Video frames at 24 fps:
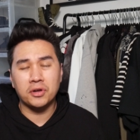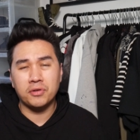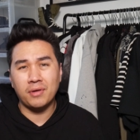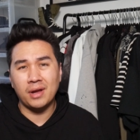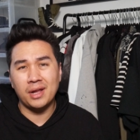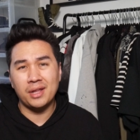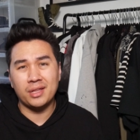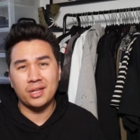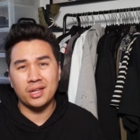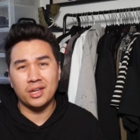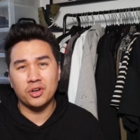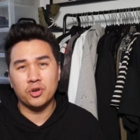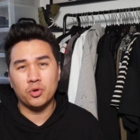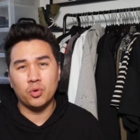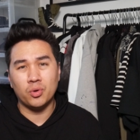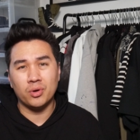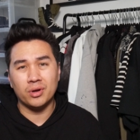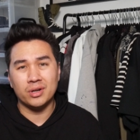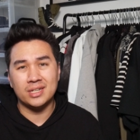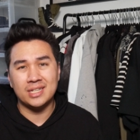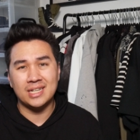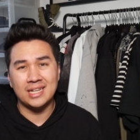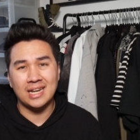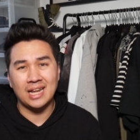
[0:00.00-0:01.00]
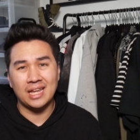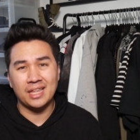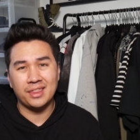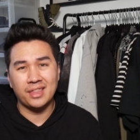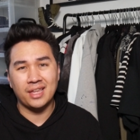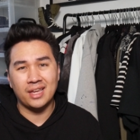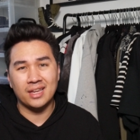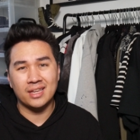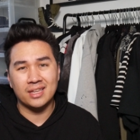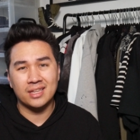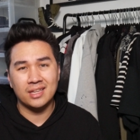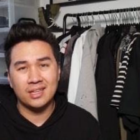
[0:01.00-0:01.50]
crazy in quarantine, I
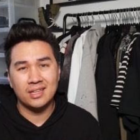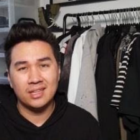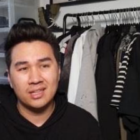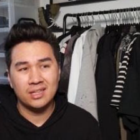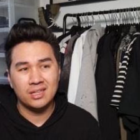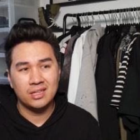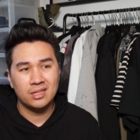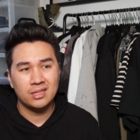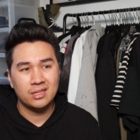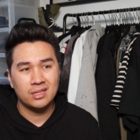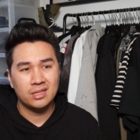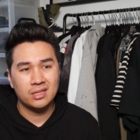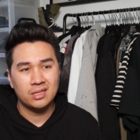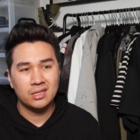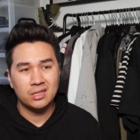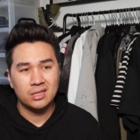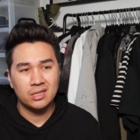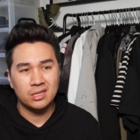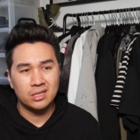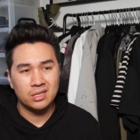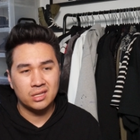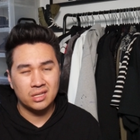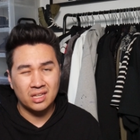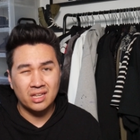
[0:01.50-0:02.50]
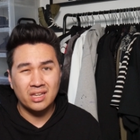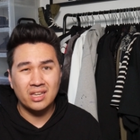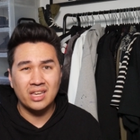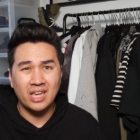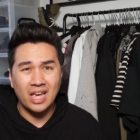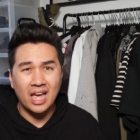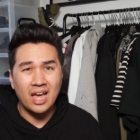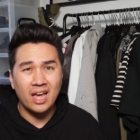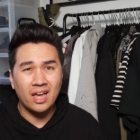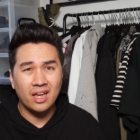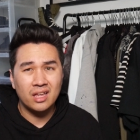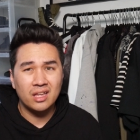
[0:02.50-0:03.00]
think.
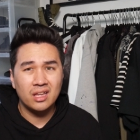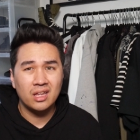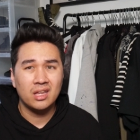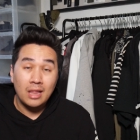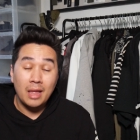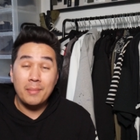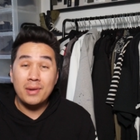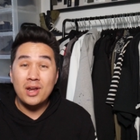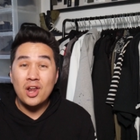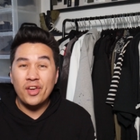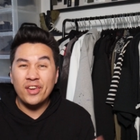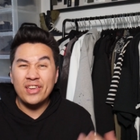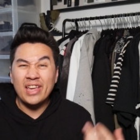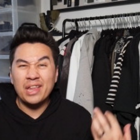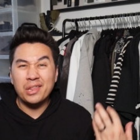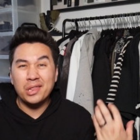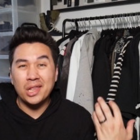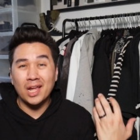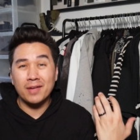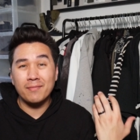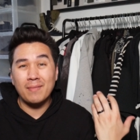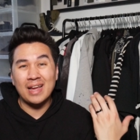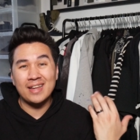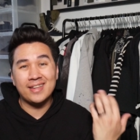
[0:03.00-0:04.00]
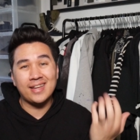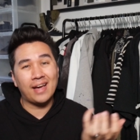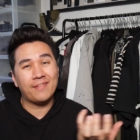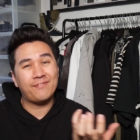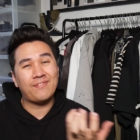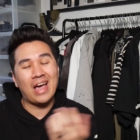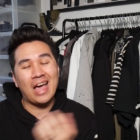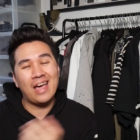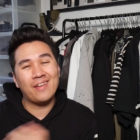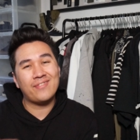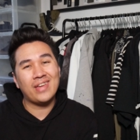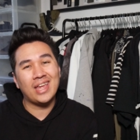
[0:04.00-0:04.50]
Yeah. Let me know what you guys think of my top
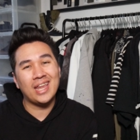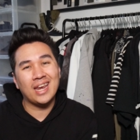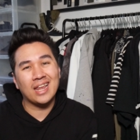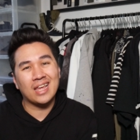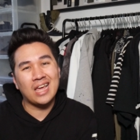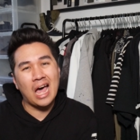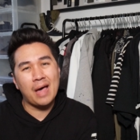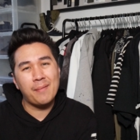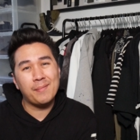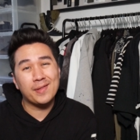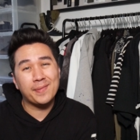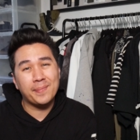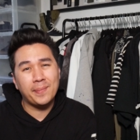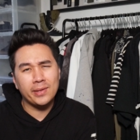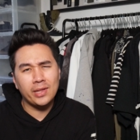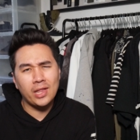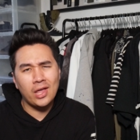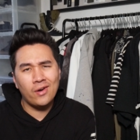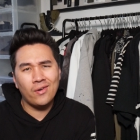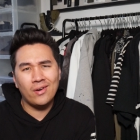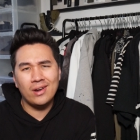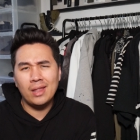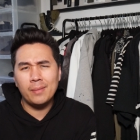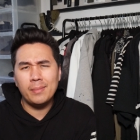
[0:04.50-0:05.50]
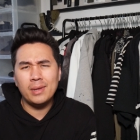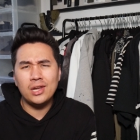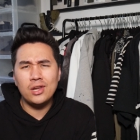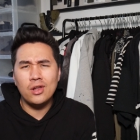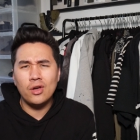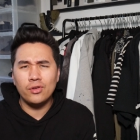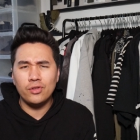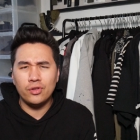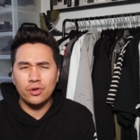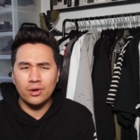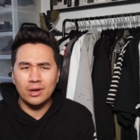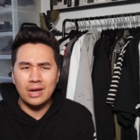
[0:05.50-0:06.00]
five in the comments below, and let me know
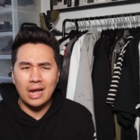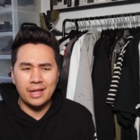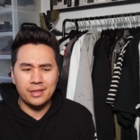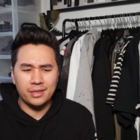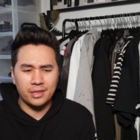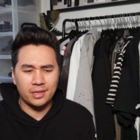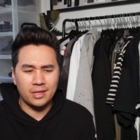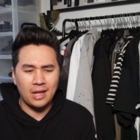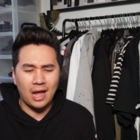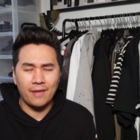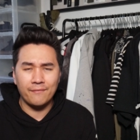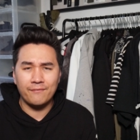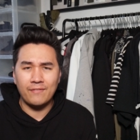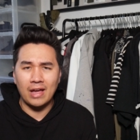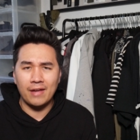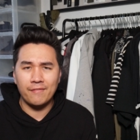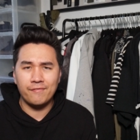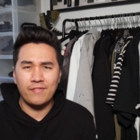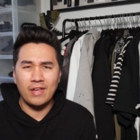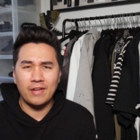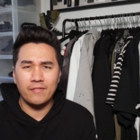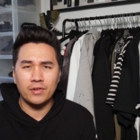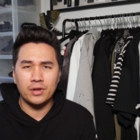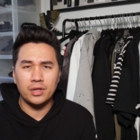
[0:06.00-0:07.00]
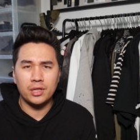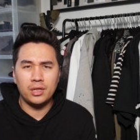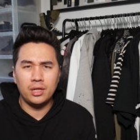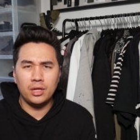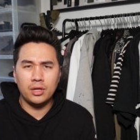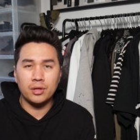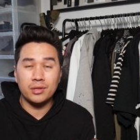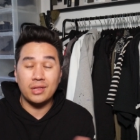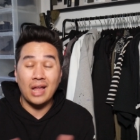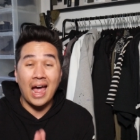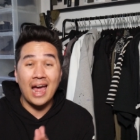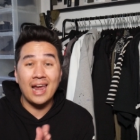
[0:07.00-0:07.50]
your guys' top five favorite
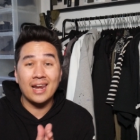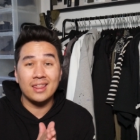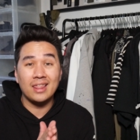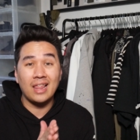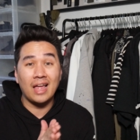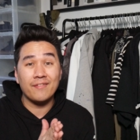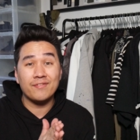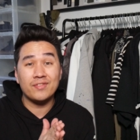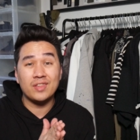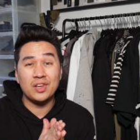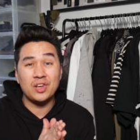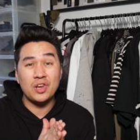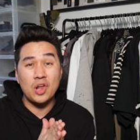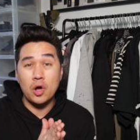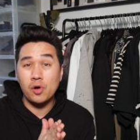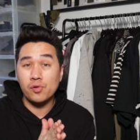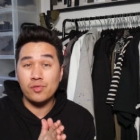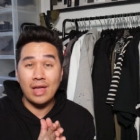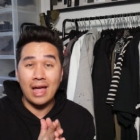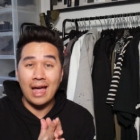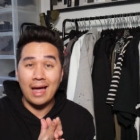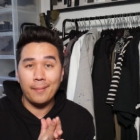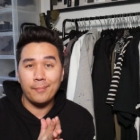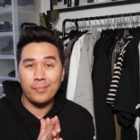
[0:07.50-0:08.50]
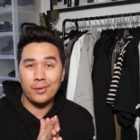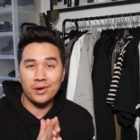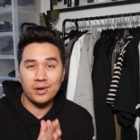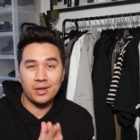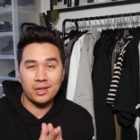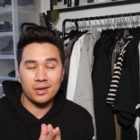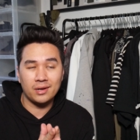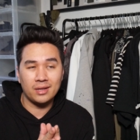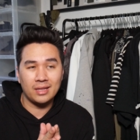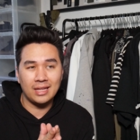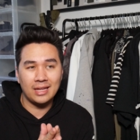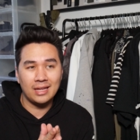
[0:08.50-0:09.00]
sneakers. I'd love to know that
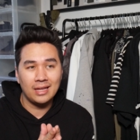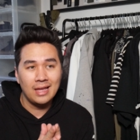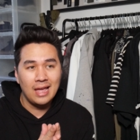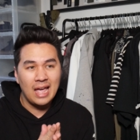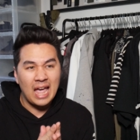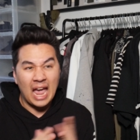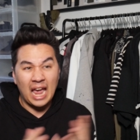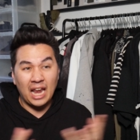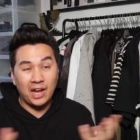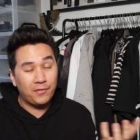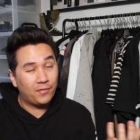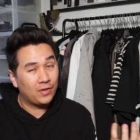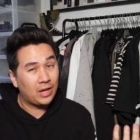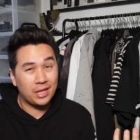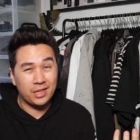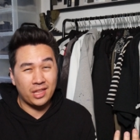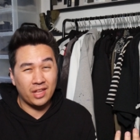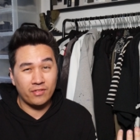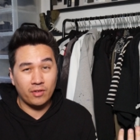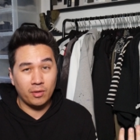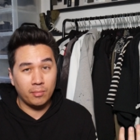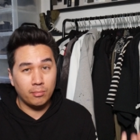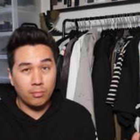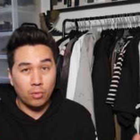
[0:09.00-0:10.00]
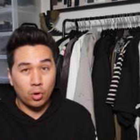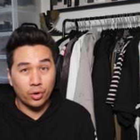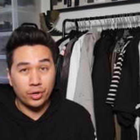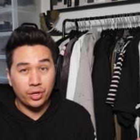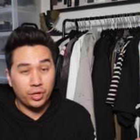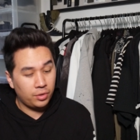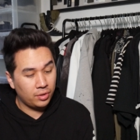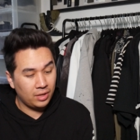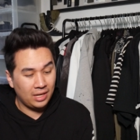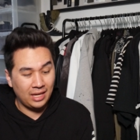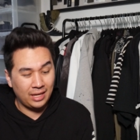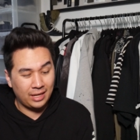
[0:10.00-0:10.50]
personally. And if you guys have a more
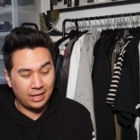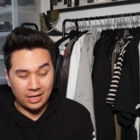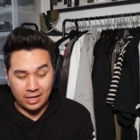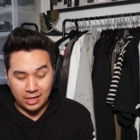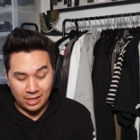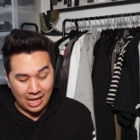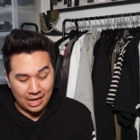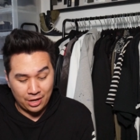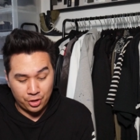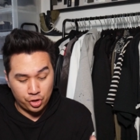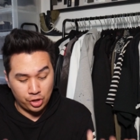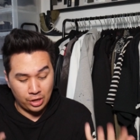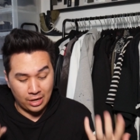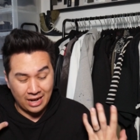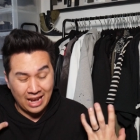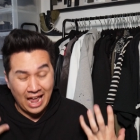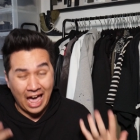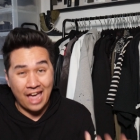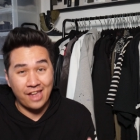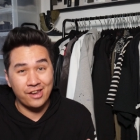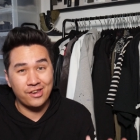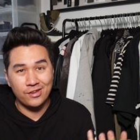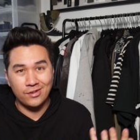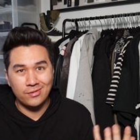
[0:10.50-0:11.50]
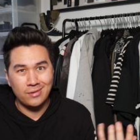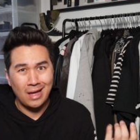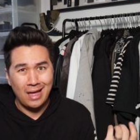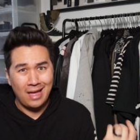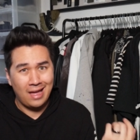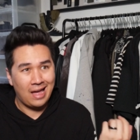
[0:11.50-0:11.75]
unique collection than I do,